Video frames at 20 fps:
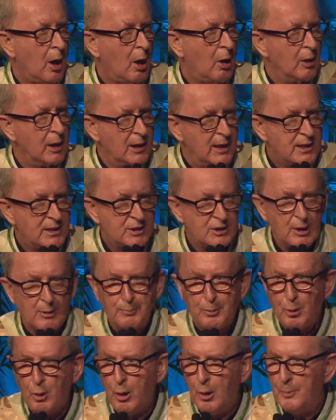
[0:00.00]
or a list
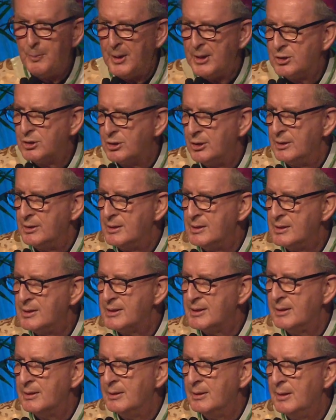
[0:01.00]
of
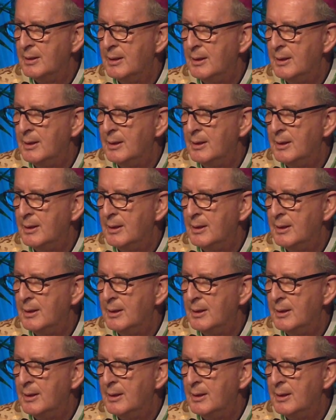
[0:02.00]
prohibitions.